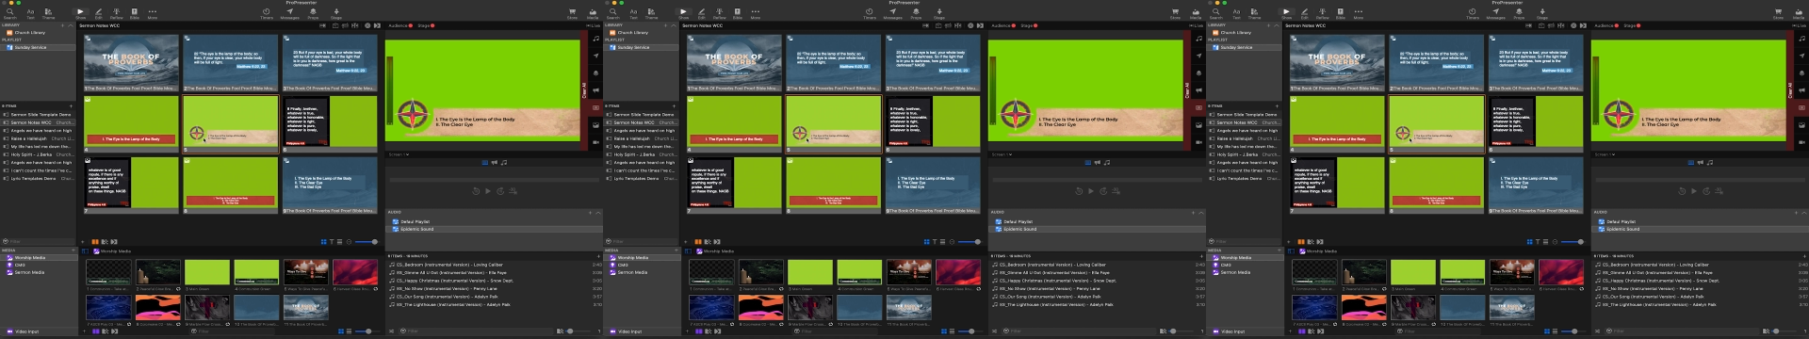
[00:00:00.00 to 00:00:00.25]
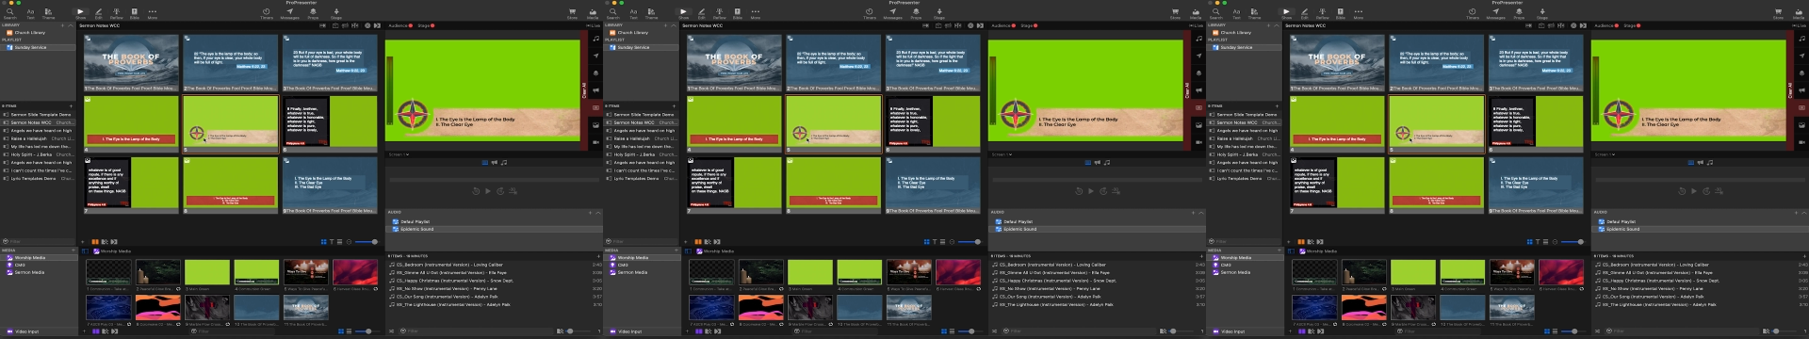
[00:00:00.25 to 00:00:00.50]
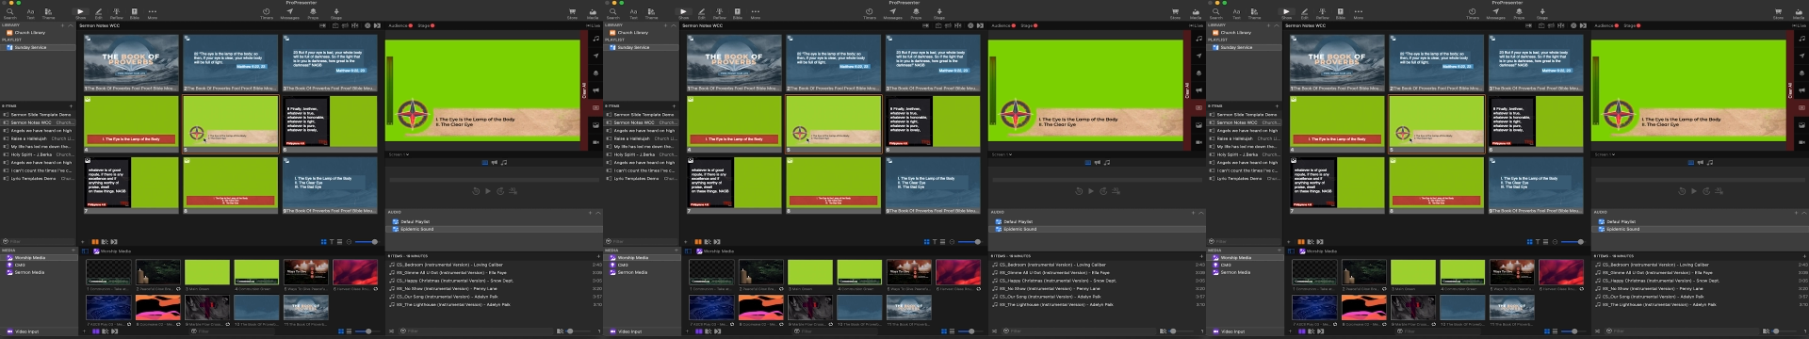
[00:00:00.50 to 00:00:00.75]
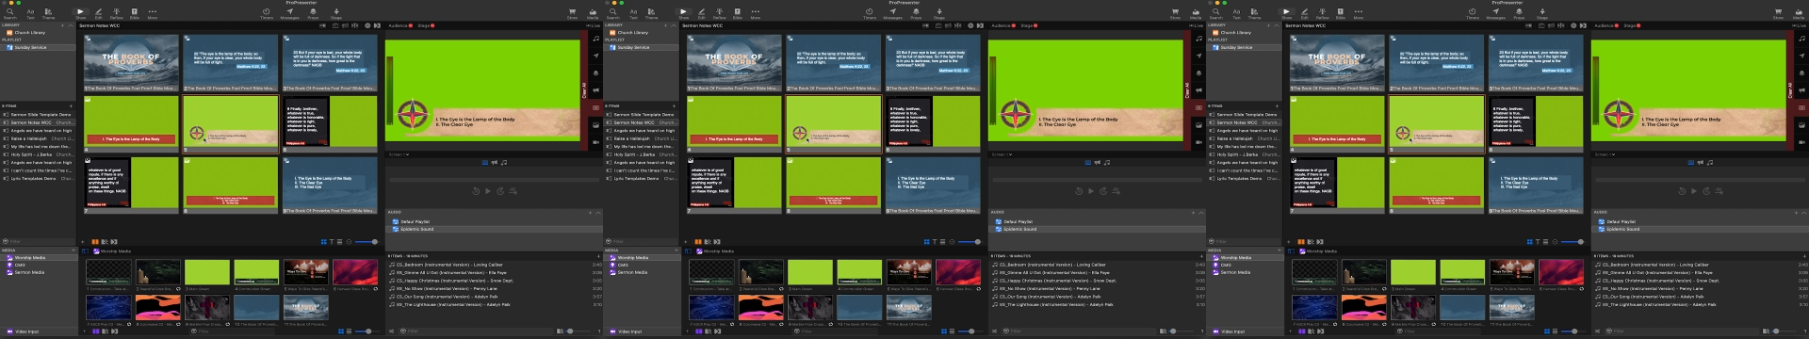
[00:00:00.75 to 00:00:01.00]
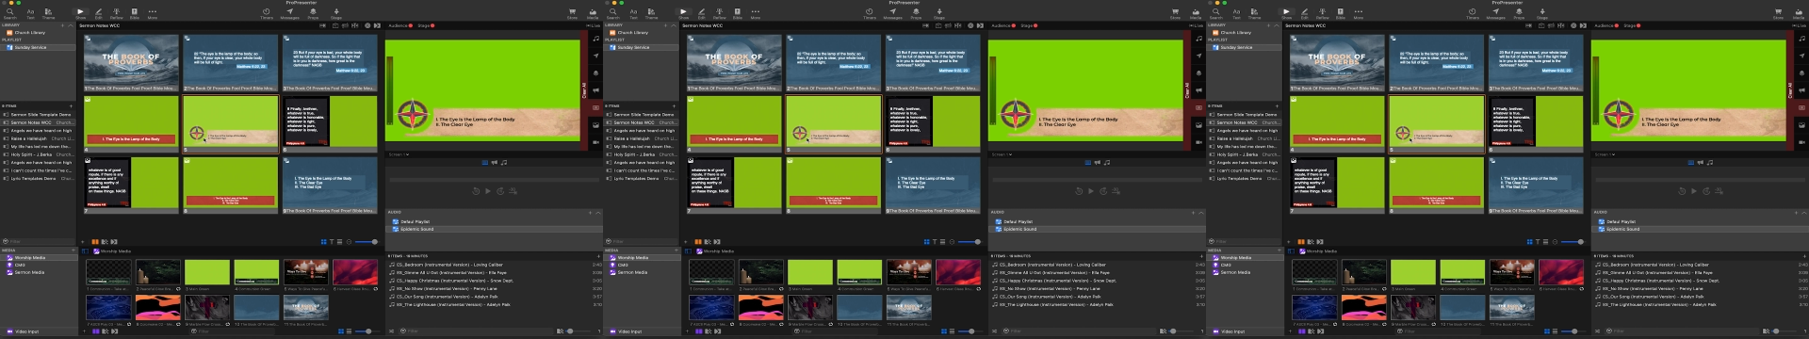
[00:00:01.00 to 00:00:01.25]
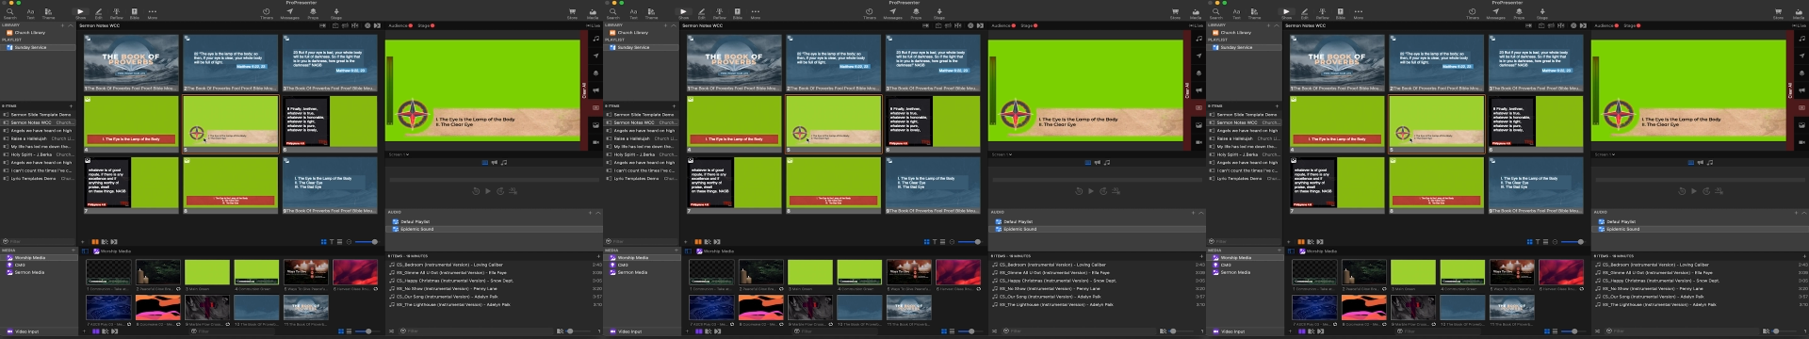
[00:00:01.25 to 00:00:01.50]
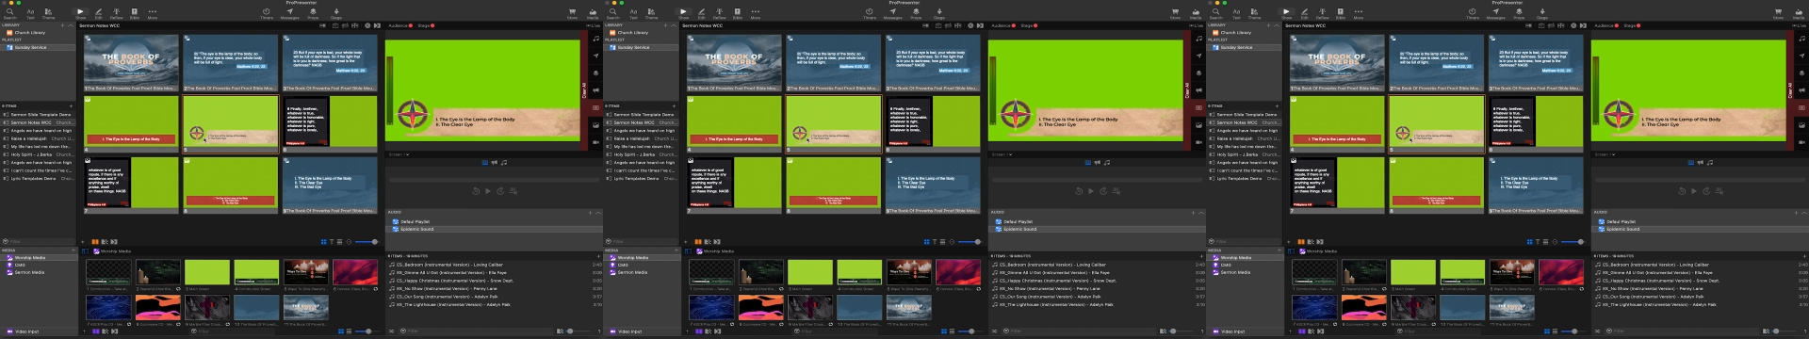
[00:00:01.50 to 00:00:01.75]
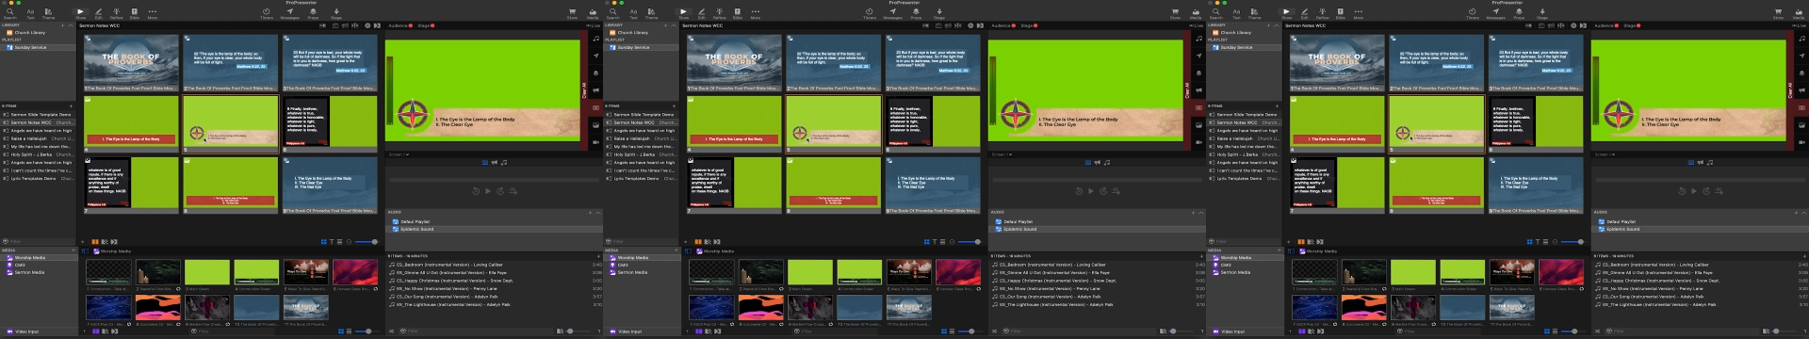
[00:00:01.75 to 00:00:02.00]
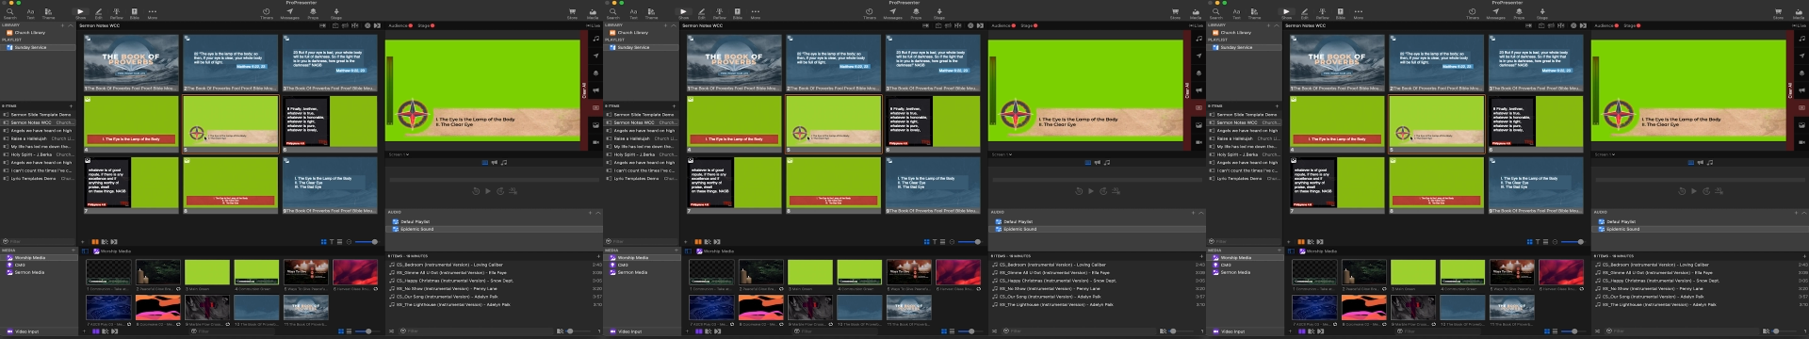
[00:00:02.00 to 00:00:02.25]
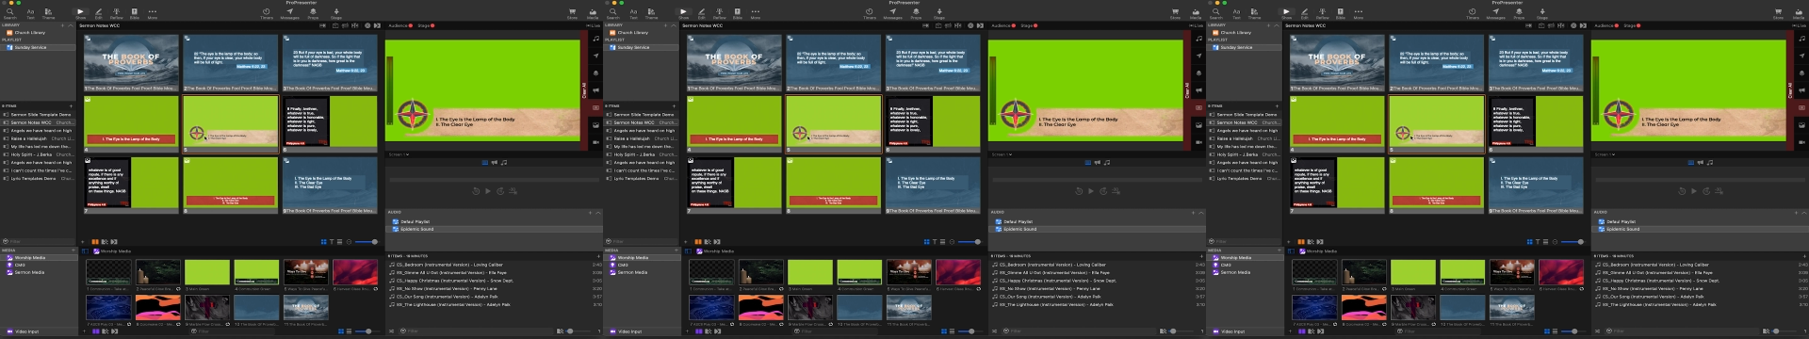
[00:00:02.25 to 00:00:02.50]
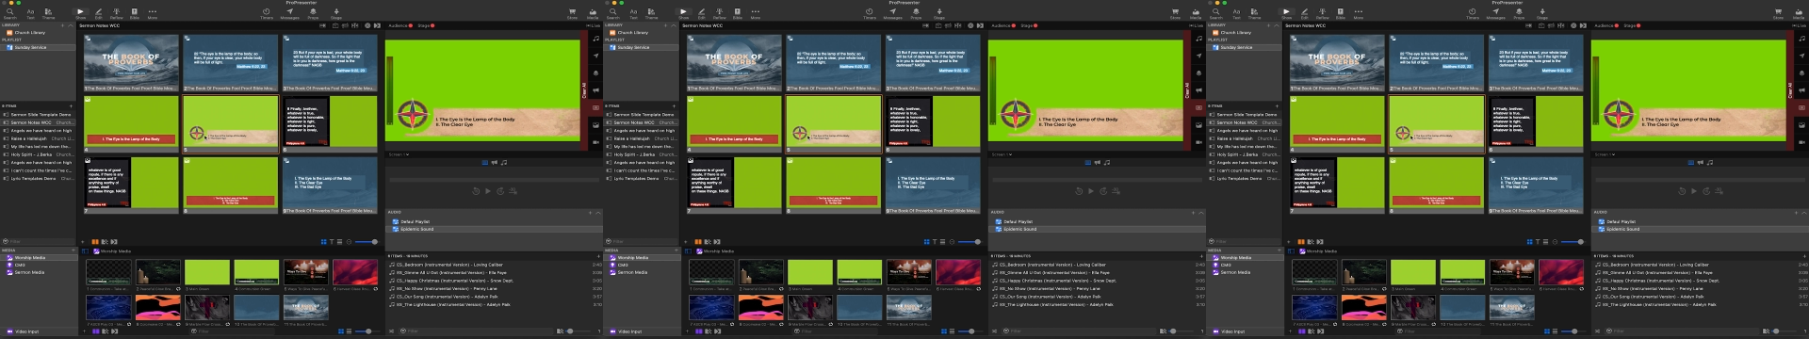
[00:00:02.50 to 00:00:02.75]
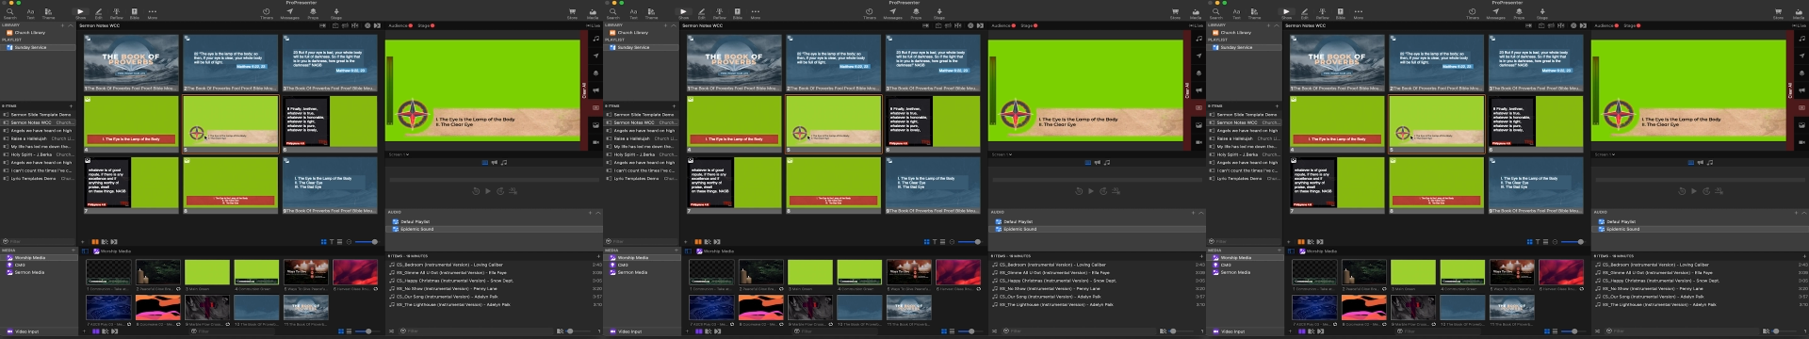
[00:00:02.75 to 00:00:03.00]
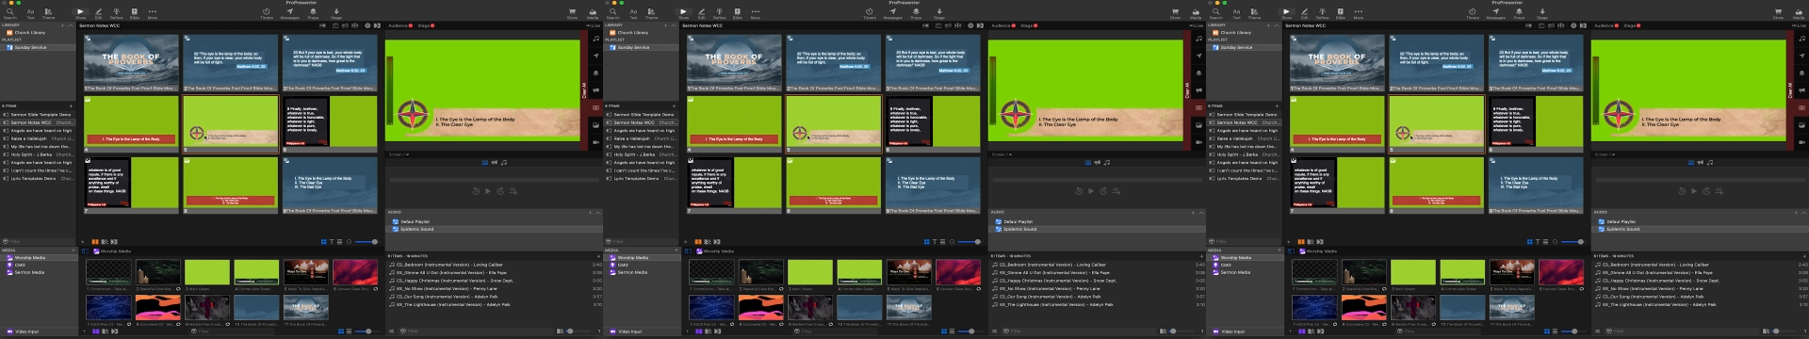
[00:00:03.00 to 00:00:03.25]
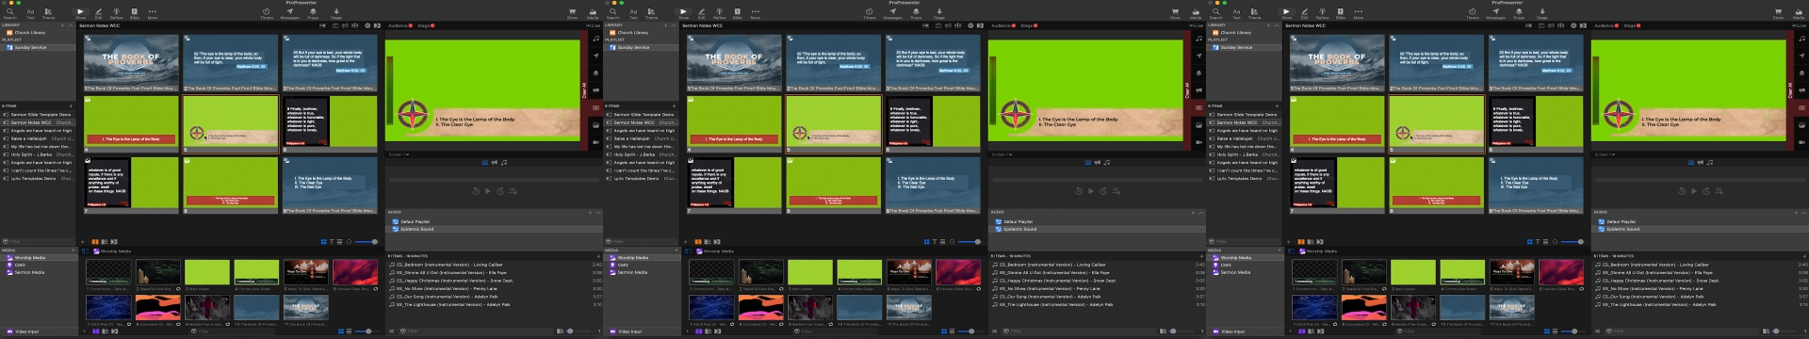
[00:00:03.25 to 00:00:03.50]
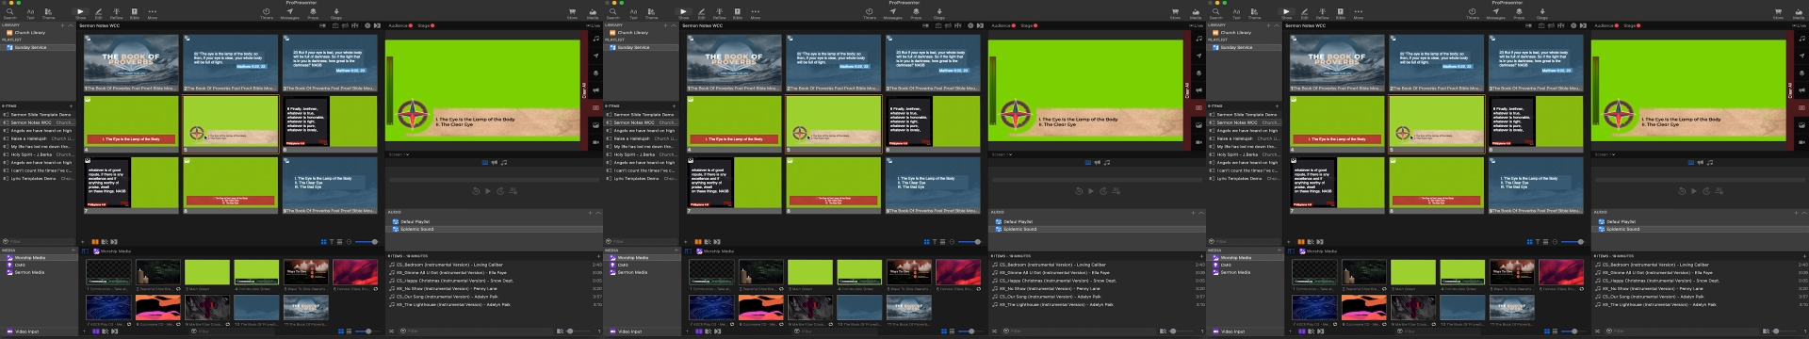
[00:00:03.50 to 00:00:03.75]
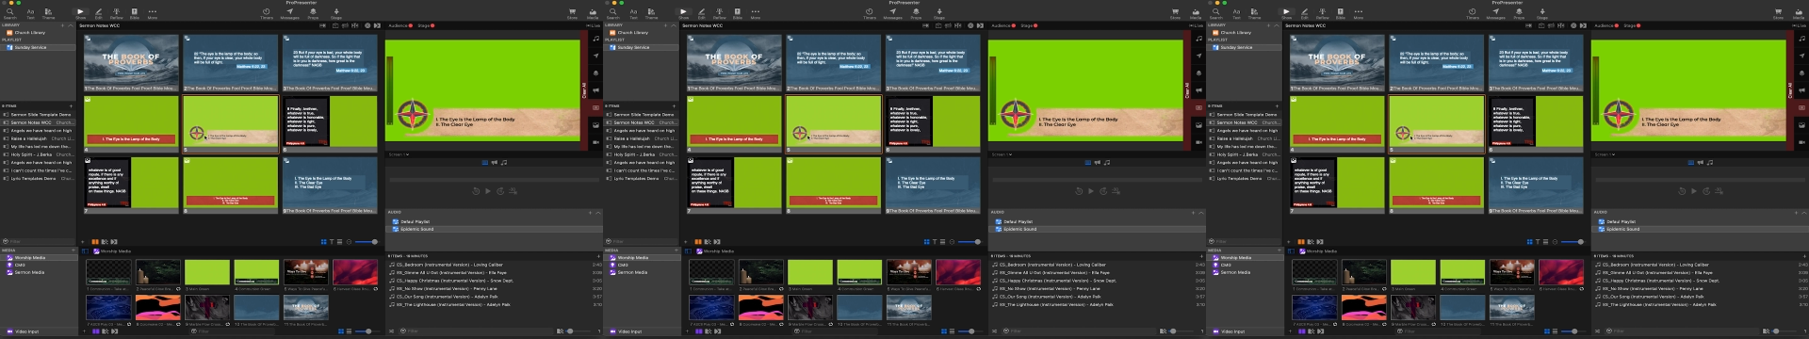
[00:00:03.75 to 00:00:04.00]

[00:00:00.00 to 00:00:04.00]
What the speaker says: (no speaker visible)